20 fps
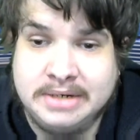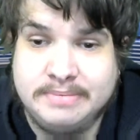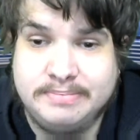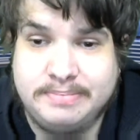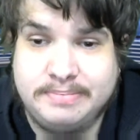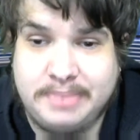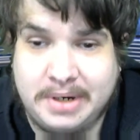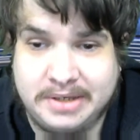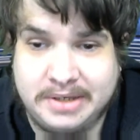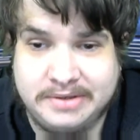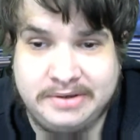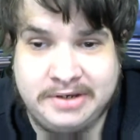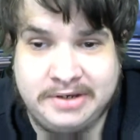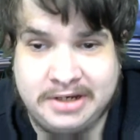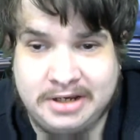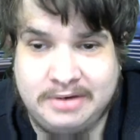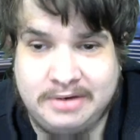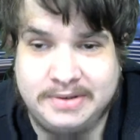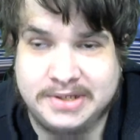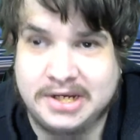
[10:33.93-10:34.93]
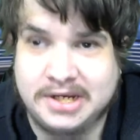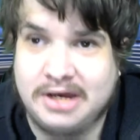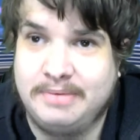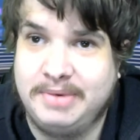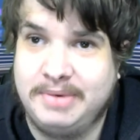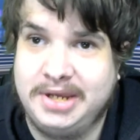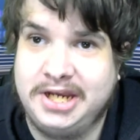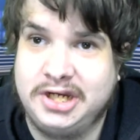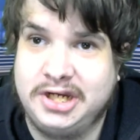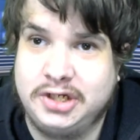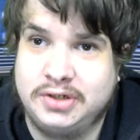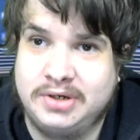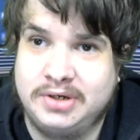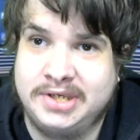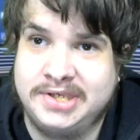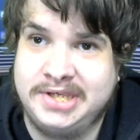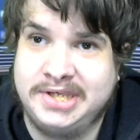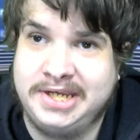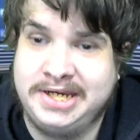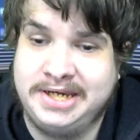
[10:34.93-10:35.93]
But, you know, it's going to be an
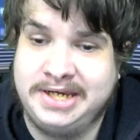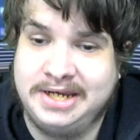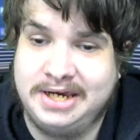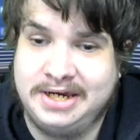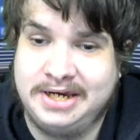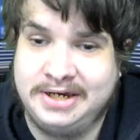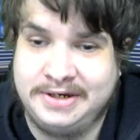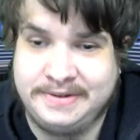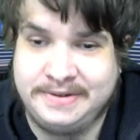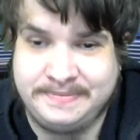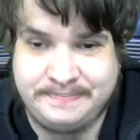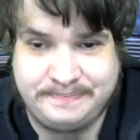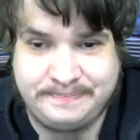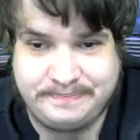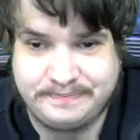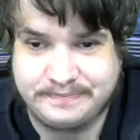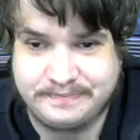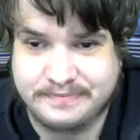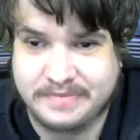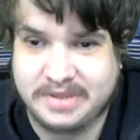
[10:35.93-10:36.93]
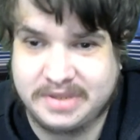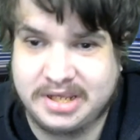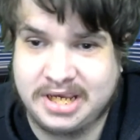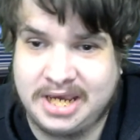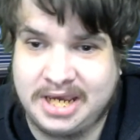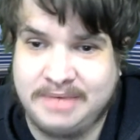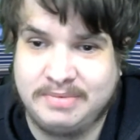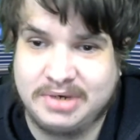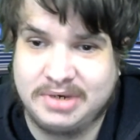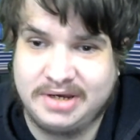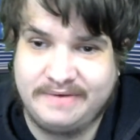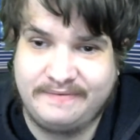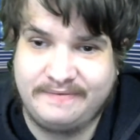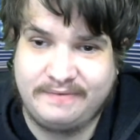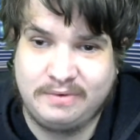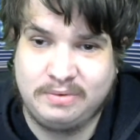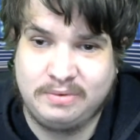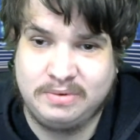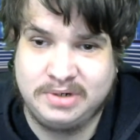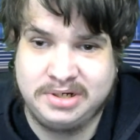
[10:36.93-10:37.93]
interesting um, game going
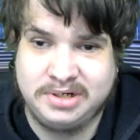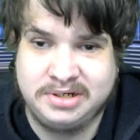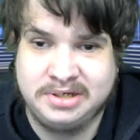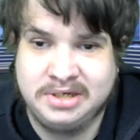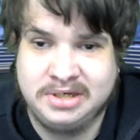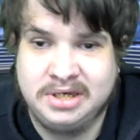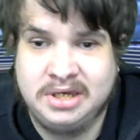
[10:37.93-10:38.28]
forward.